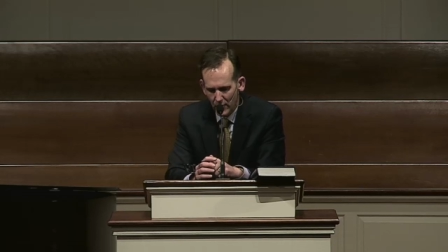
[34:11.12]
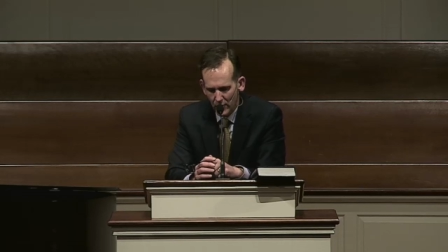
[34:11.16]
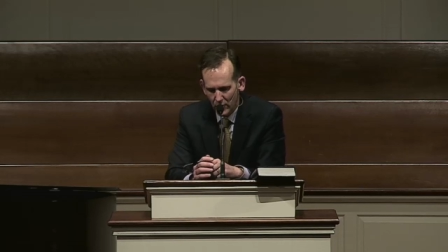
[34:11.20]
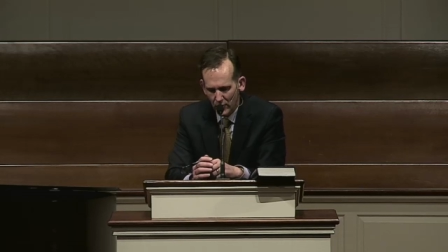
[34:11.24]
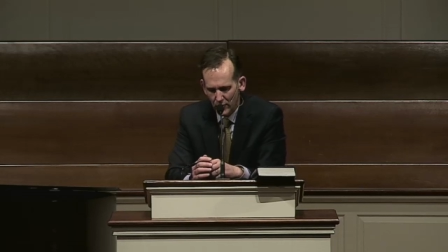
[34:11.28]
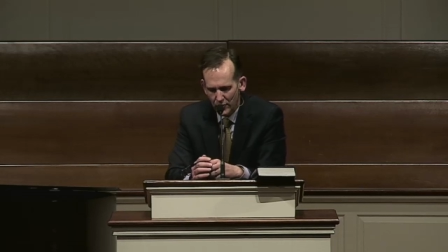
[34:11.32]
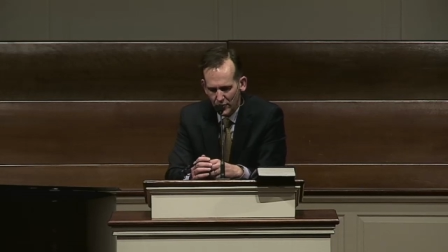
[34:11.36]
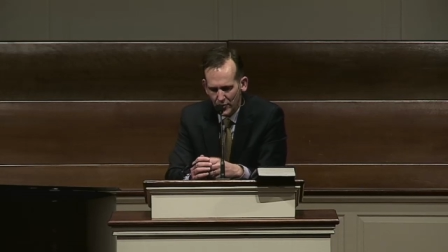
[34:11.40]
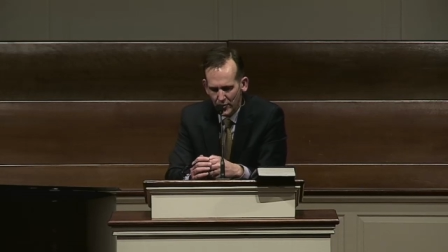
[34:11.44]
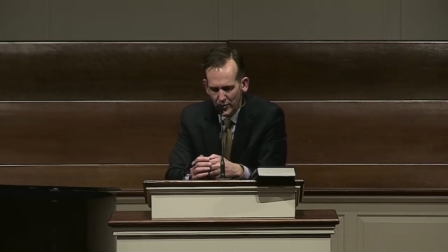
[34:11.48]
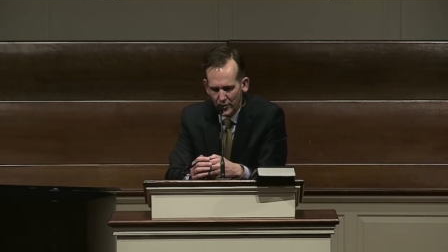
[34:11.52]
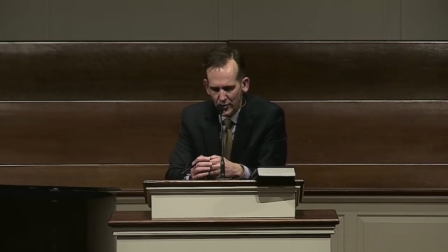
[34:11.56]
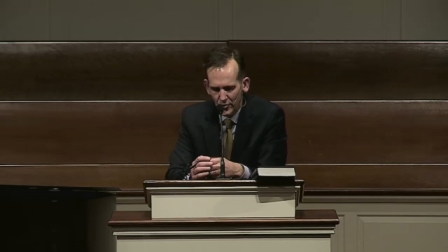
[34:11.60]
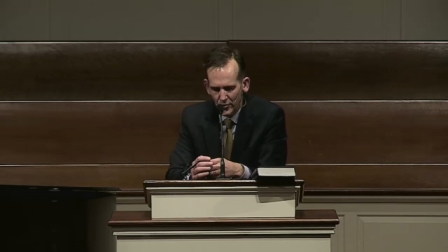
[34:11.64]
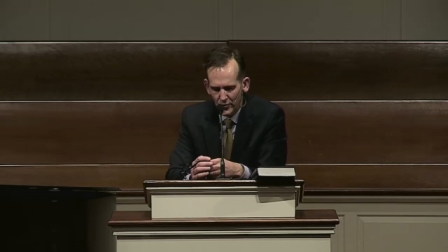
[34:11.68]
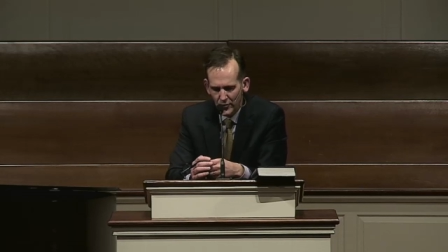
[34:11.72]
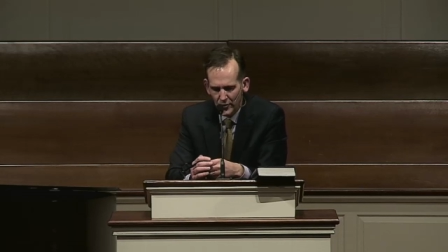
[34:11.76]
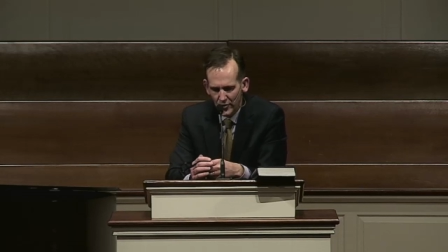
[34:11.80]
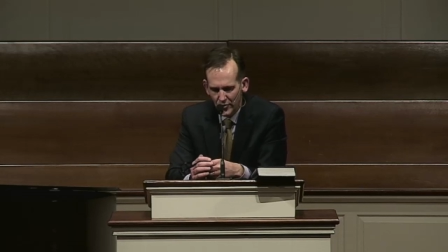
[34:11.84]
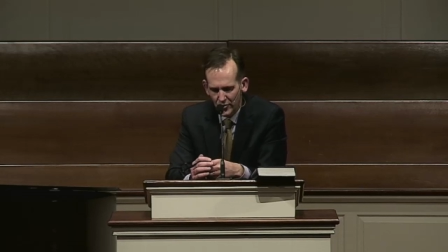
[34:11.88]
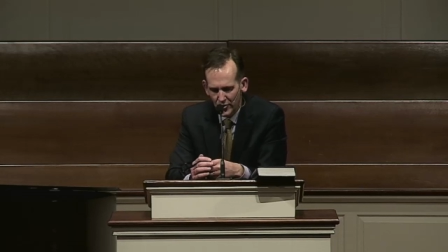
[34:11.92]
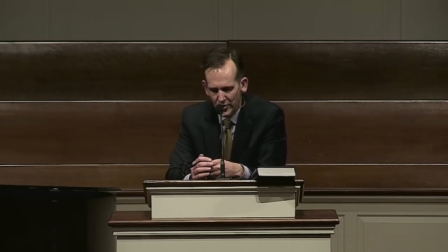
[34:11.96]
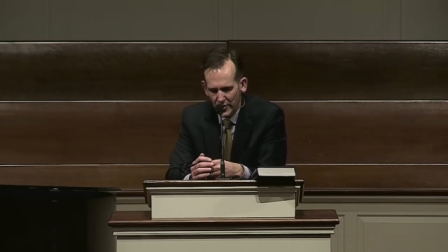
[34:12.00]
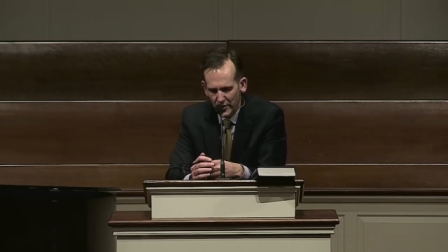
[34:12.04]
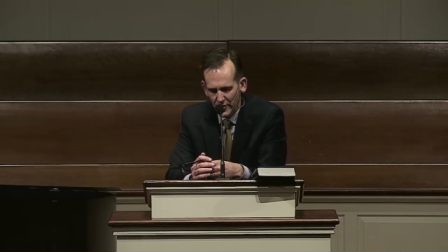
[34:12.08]
Lord, for those of
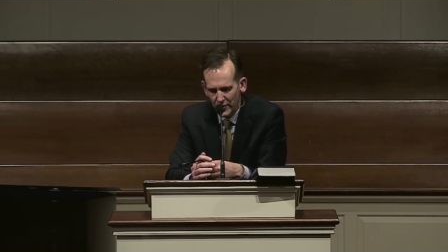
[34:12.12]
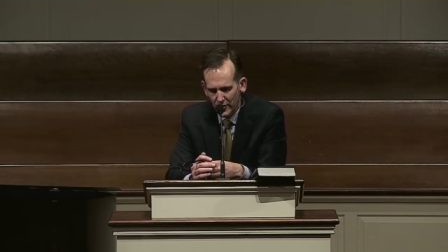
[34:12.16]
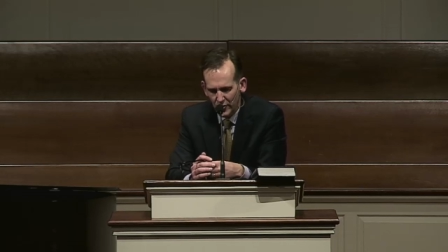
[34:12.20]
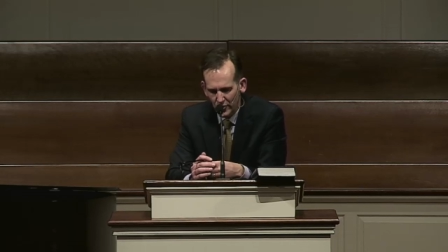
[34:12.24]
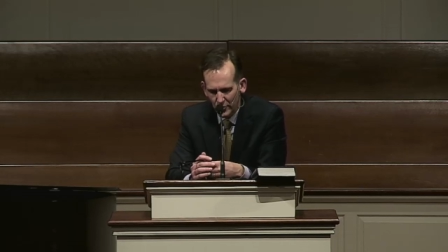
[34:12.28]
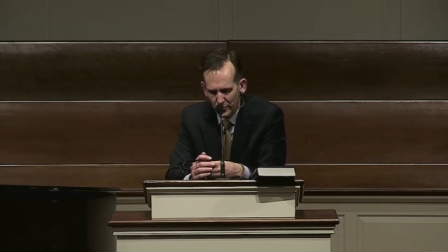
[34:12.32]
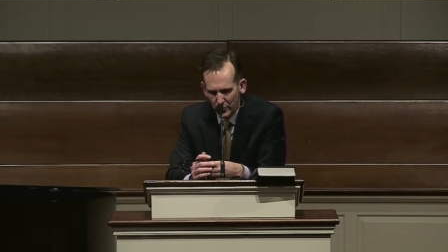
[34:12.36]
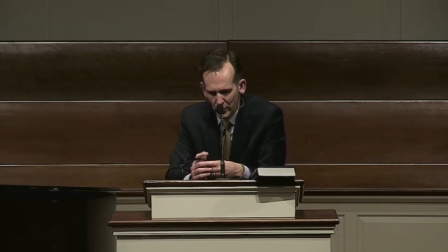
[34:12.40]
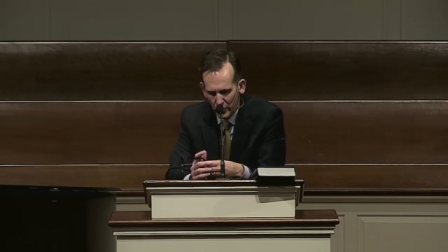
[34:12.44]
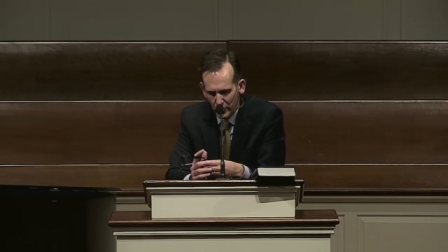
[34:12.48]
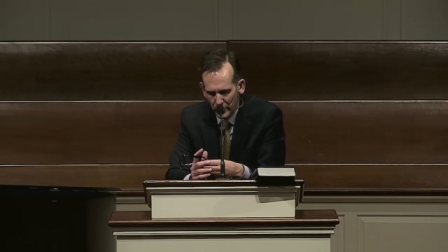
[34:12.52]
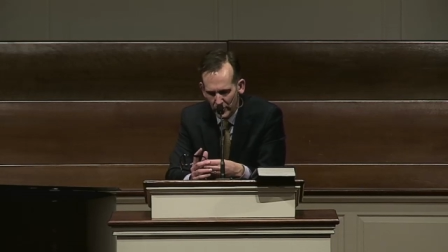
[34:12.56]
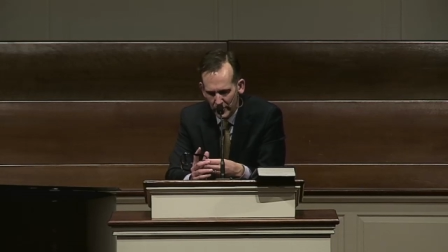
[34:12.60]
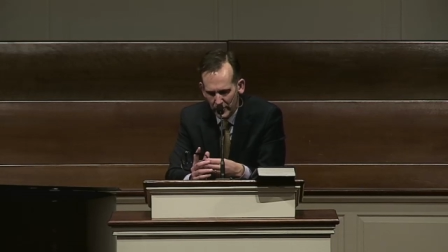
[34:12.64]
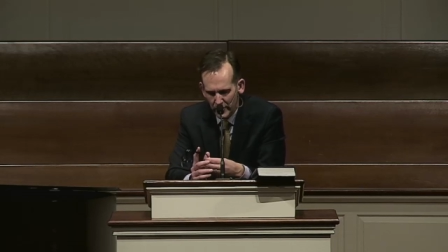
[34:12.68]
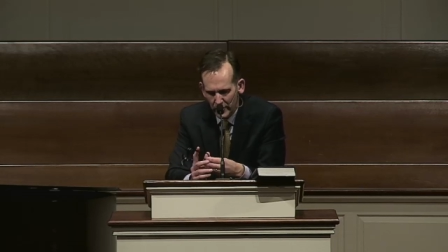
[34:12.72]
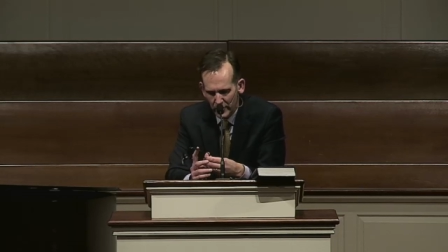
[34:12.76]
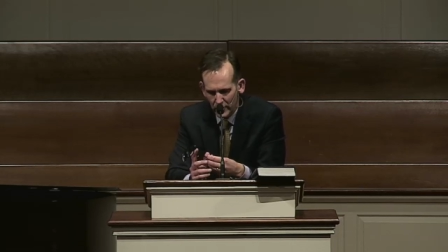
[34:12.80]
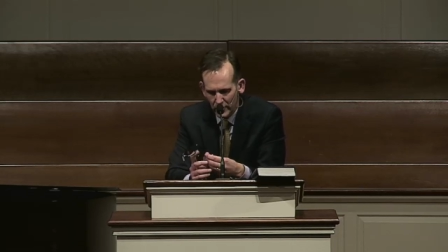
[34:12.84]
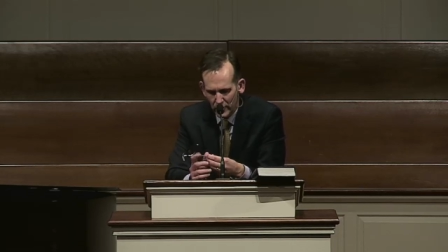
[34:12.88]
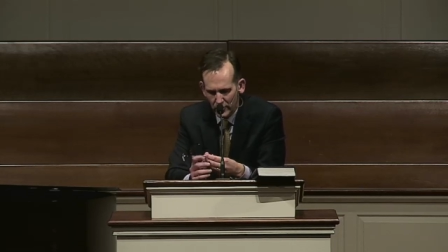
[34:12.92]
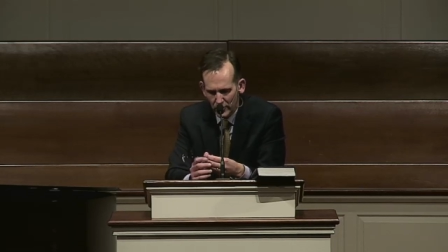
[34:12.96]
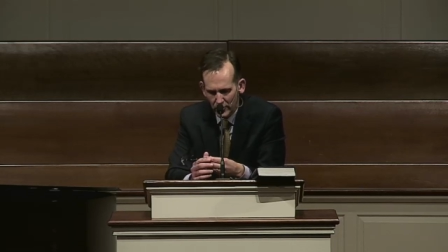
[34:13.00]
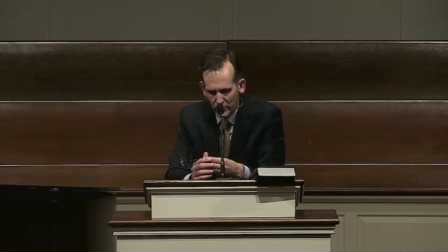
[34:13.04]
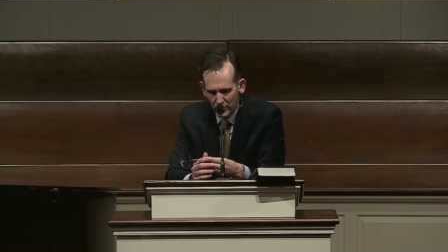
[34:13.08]
us here this morning
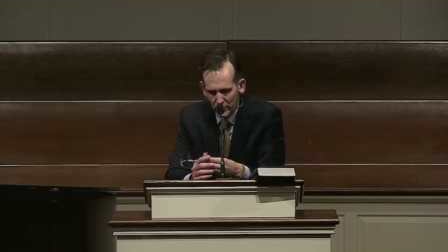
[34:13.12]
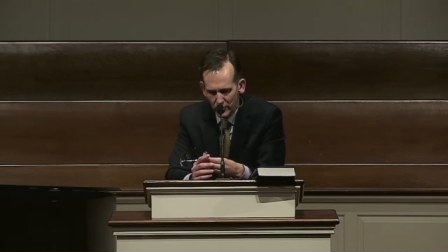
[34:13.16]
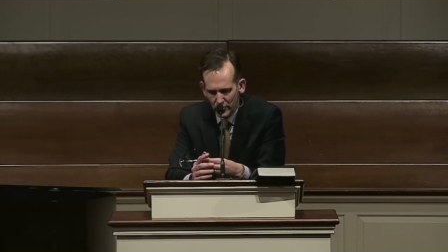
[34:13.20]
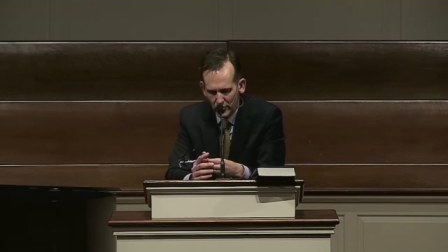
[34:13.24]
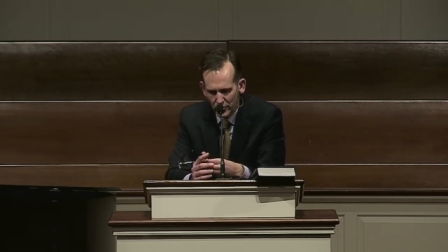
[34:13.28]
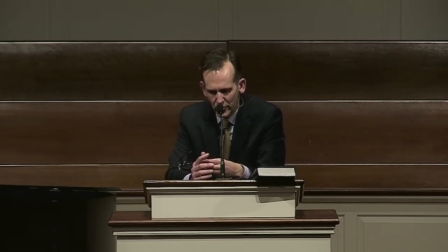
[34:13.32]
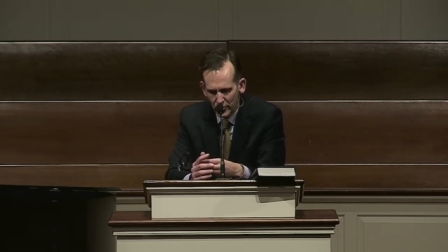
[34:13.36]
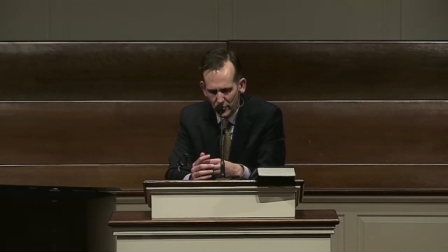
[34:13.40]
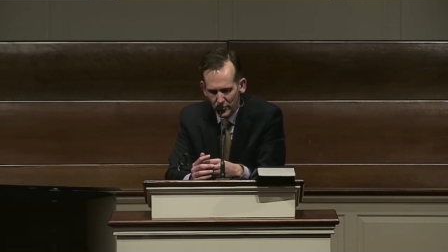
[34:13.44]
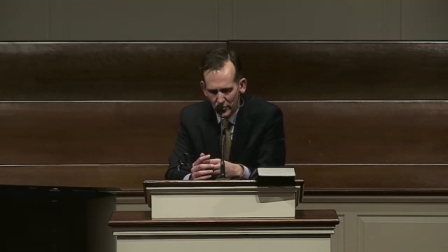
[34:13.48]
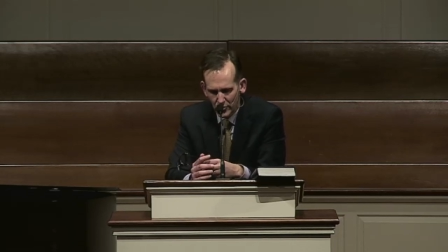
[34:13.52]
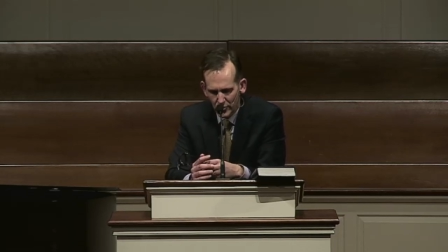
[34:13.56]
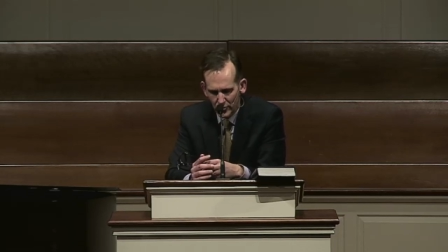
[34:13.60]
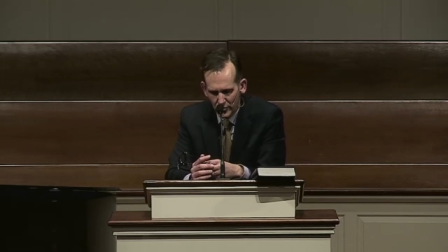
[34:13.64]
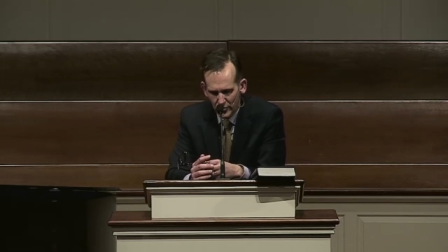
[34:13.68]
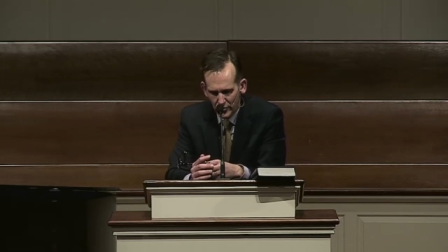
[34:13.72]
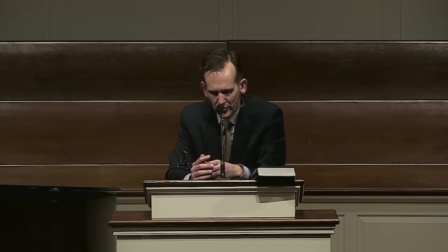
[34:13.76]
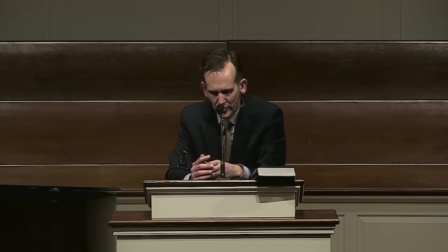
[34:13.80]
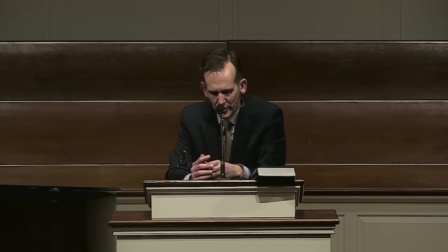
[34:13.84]
who do